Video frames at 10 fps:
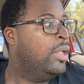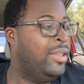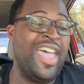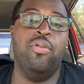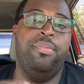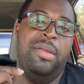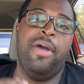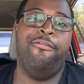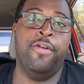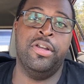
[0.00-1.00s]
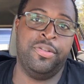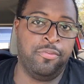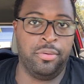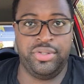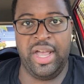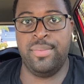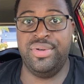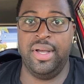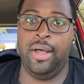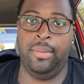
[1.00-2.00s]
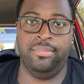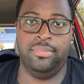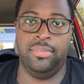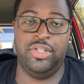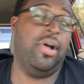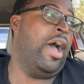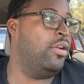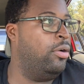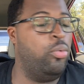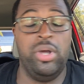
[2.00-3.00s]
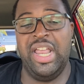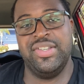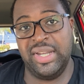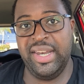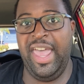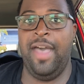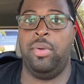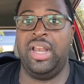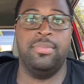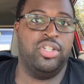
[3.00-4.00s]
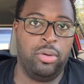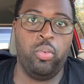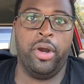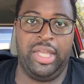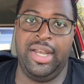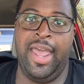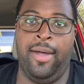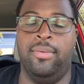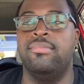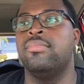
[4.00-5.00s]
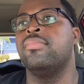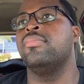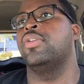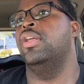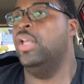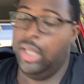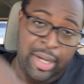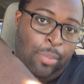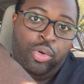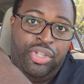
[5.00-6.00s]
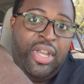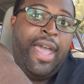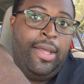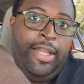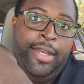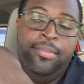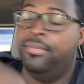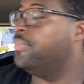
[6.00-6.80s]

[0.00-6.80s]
that will be my first full-time job. So I don't know when that's going to happen. I'm still working now. I'm recycling.